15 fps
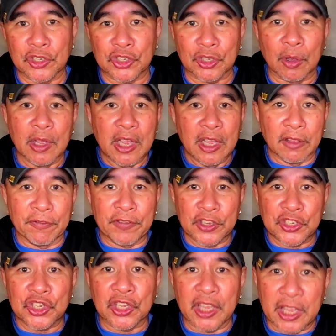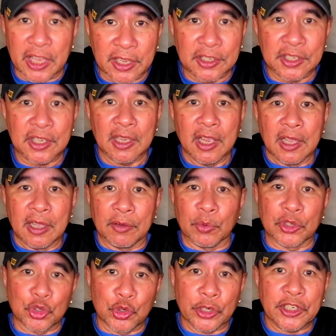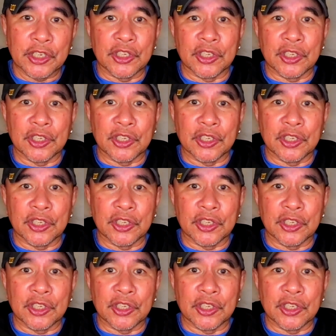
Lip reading: So the fishing is restricted